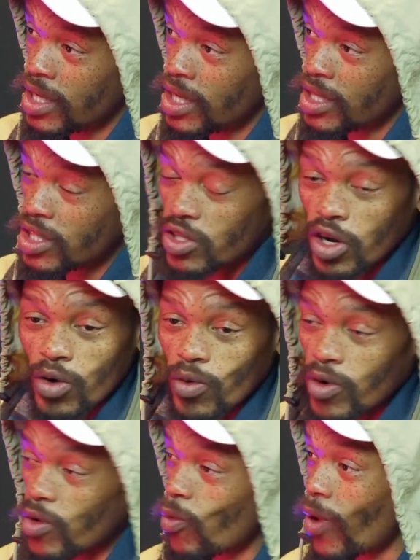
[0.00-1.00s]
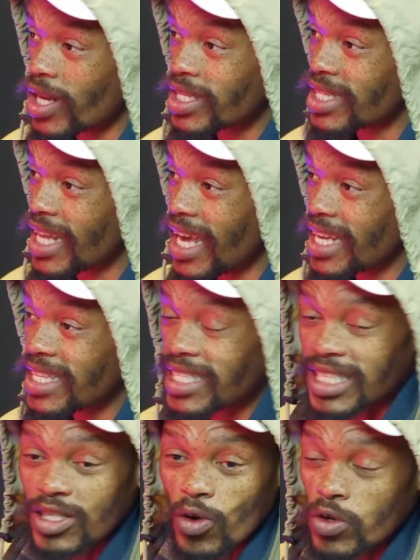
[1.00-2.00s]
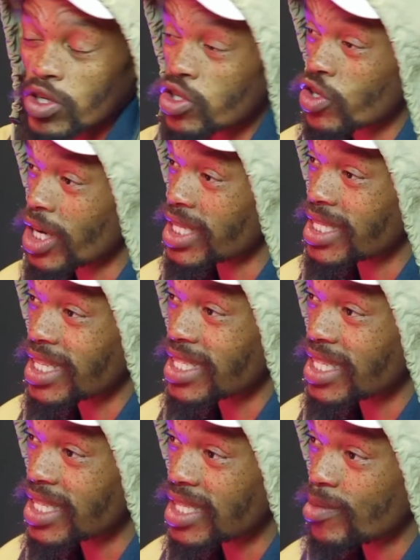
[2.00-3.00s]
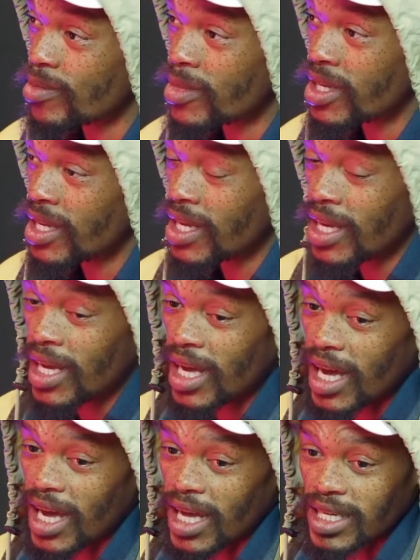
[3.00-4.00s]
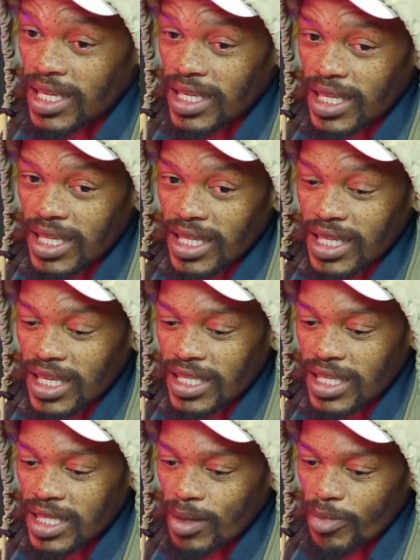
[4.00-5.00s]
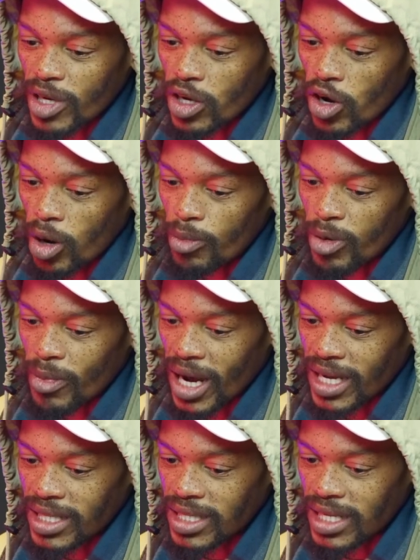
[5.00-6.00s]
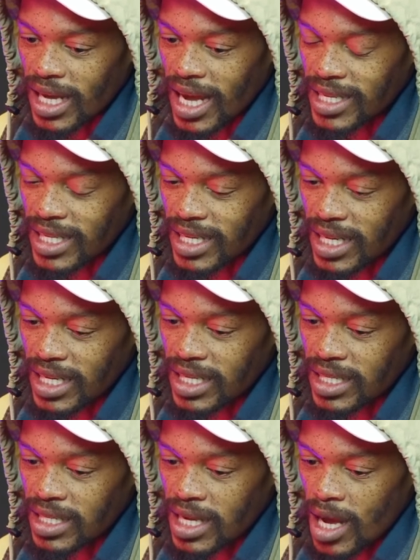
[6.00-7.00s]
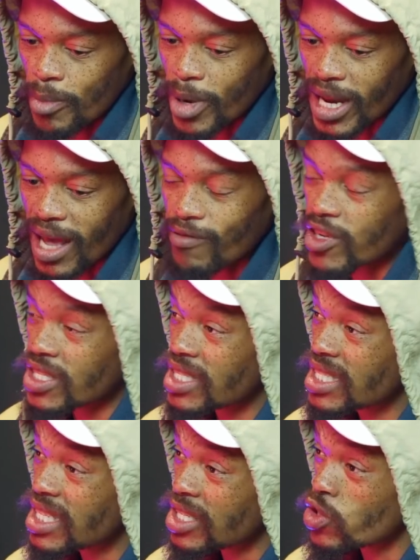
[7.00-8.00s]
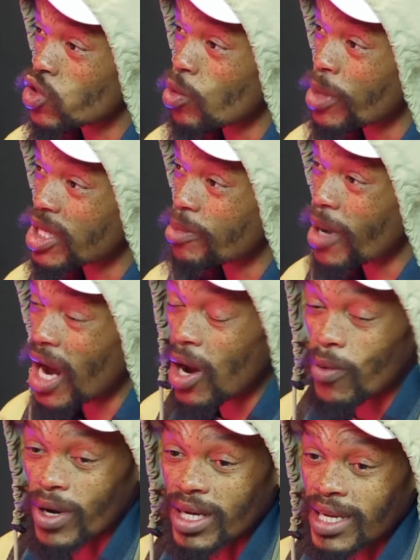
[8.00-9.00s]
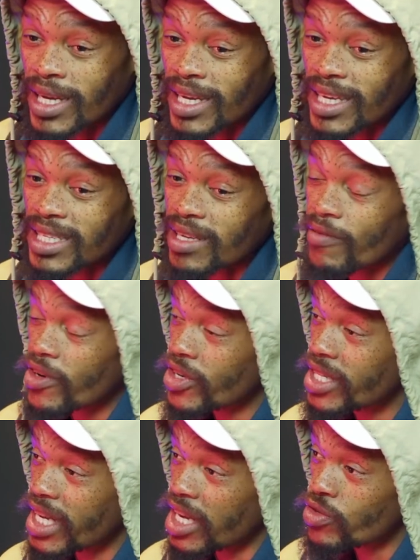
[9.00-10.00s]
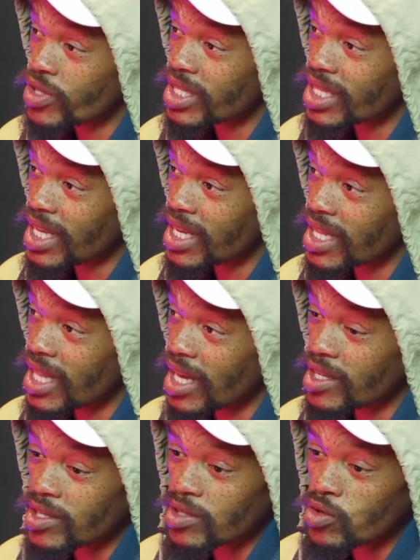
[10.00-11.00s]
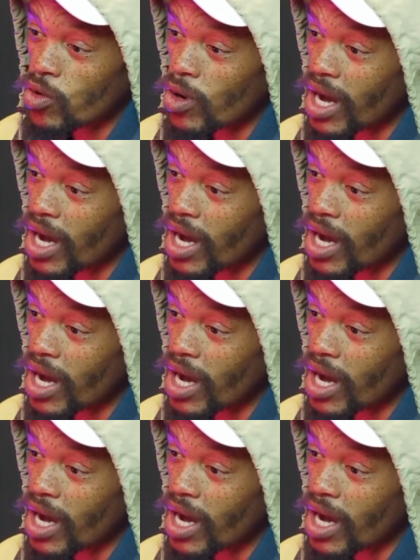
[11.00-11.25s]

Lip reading: Do not want the ANC, don't trust the system, and the system being compromised as it is, but having still so much power is a very dangerous thing that, you know, I